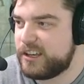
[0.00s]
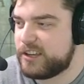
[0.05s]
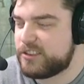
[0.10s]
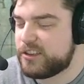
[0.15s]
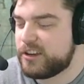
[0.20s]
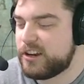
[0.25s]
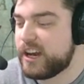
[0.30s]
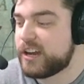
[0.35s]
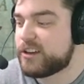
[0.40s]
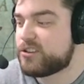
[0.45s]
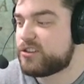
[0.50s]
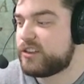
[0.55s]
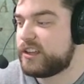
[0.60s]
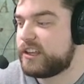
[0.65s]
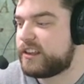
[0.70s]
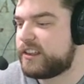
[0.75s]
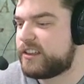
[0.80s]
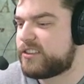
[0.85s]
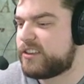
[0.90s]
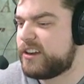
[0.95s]
Is
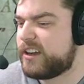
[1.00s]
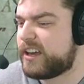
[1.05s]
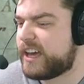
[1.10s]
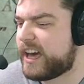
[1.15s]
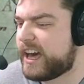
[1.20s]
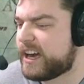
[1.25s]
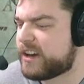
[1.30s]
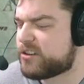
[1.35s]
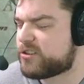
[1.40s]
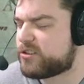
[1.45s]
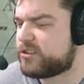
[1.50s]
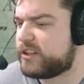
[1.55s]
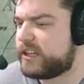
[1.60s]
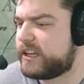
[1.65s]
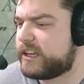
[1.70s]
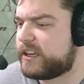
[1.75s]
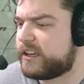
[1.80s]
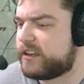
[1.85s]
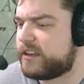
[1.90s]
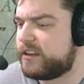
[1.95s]
that
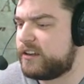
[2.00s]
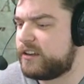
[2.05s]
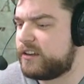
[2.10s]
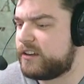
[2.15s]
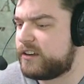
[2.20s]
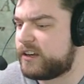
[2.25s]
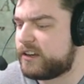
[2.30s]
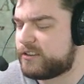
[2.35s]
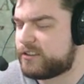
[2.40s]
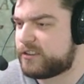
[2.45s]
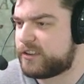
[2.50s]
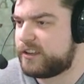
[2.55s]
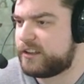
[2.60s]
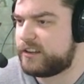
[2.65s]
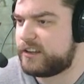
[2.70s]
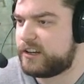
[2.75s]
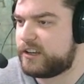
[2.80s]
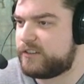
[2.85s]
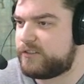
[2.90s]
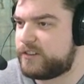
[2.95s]
actually a skill
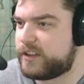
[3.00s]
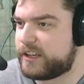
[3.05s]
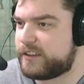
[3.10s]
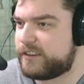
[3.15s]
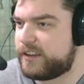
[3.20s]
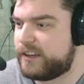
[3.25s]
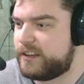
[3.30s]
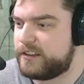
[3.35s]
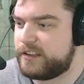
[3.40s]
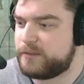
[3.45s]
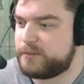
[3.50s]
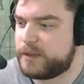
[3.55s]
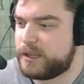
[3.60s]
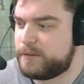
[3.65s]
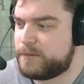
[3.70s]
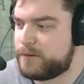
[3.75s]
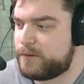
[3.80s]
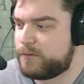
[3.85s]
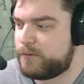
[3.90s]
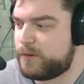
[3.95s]
in here for like tailing people